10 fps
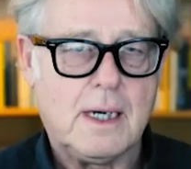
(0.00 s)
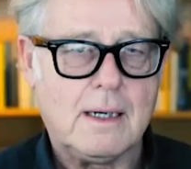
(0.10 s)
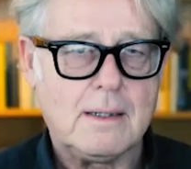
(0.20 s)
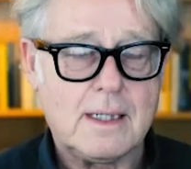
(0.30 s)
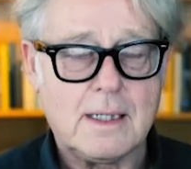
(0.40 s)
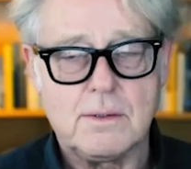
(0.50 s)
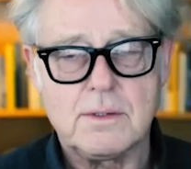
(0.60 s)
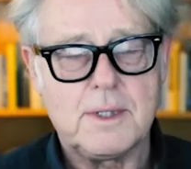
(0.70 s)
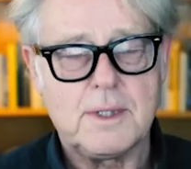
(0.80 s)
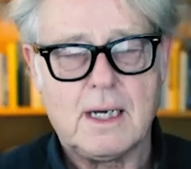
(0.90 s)
Uh, it can also
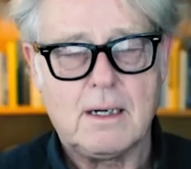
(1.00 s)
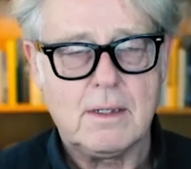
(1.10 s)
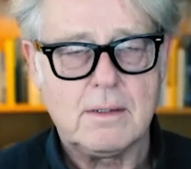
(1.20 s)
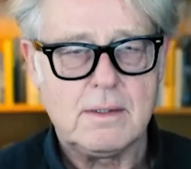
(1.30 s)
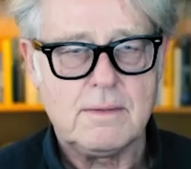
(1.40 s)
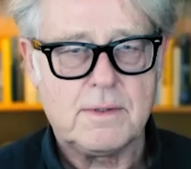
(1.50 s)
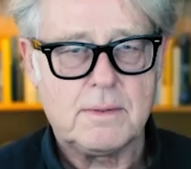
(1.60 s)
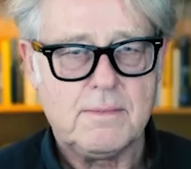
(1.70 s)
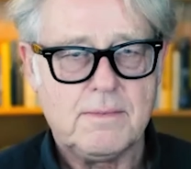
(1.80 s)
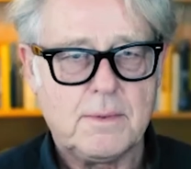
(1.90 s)
be downloaded
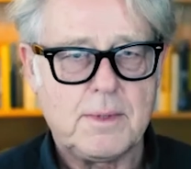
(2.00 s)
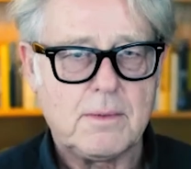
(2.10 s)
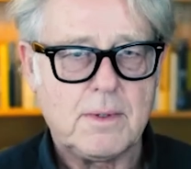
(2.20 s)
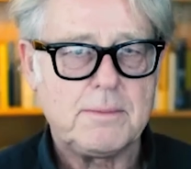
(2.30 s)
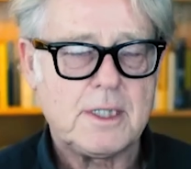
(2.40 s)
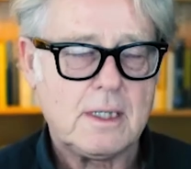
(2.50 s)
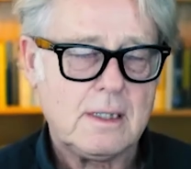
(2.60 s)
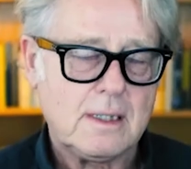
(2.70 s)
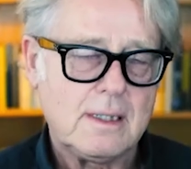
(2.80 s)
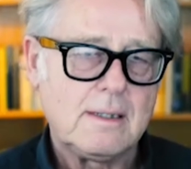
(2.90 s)
from from our website
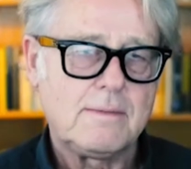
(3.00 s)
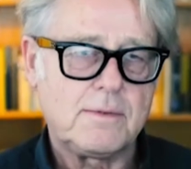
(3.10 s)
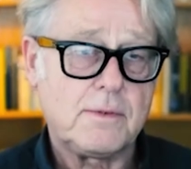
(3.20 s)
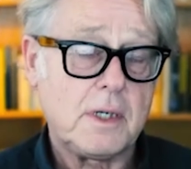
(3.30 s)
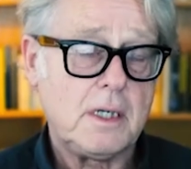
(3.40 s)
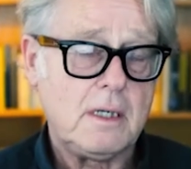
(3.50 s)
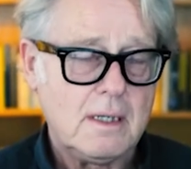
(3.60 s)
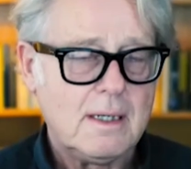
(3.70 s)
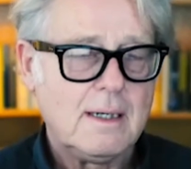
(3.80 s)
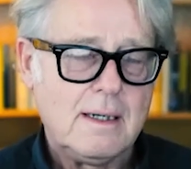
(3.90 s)
for Excellent. free.
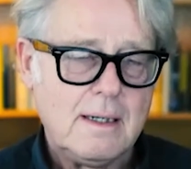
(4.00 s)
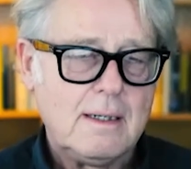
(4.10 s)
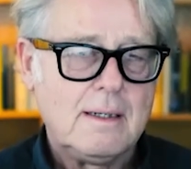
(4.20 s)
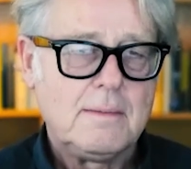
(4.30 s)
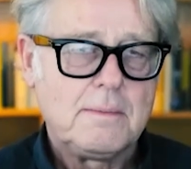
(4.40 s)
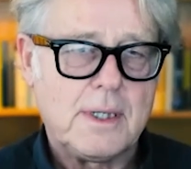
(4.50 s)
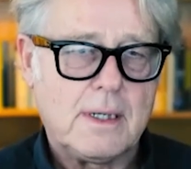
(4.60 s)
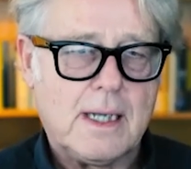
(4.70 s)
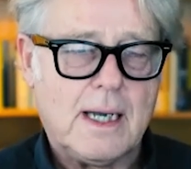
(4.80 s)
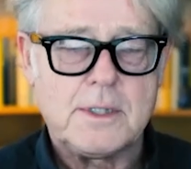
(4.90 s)
Mm-hmm. But
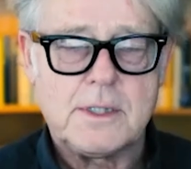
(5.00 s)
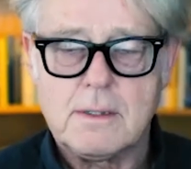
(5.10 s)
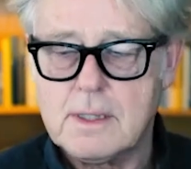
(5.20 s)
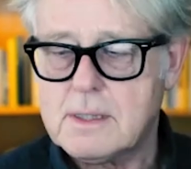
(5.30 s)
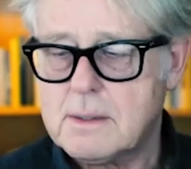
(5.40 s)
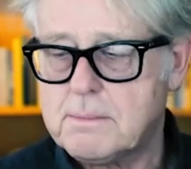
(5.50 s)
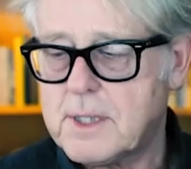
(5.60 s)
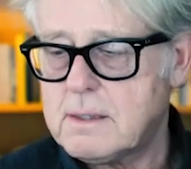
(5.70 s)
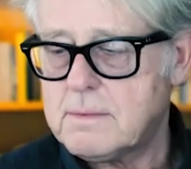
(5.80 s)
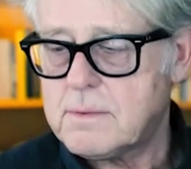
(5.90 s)
on Amazon, there is a
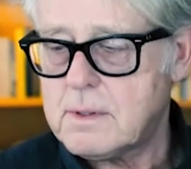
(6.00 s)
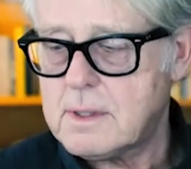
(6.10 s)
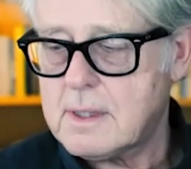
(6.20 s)
price for it.